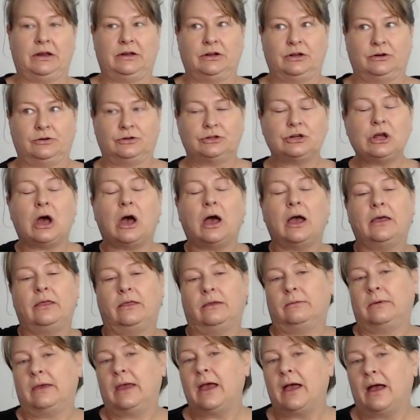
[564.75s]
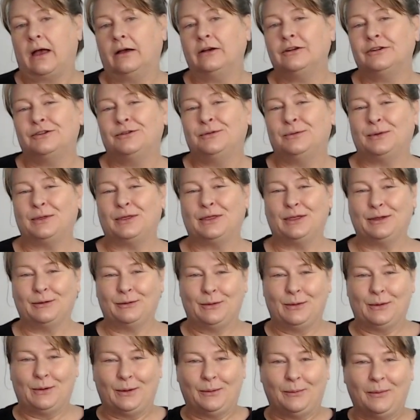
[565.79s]
Don't tire them out with the
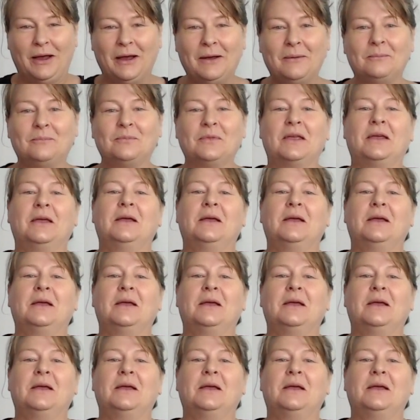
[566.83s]
warm up,